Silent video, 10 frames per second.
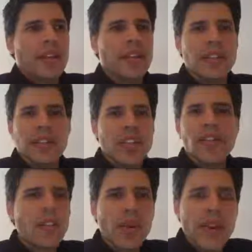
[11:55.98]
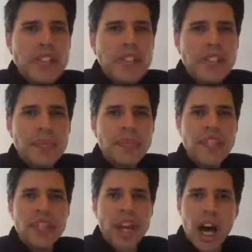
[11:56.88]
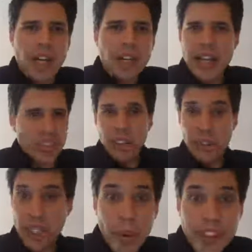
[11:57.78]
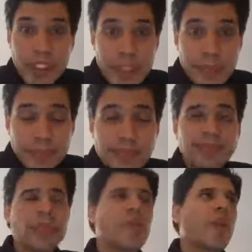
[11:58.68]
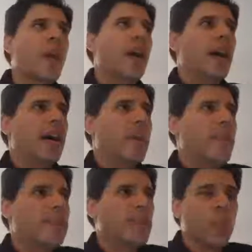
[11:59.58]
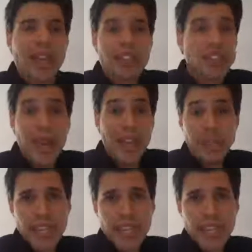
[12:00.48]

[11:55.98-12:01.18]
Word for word: the self-criticism is gone. I still deal with it. When I still make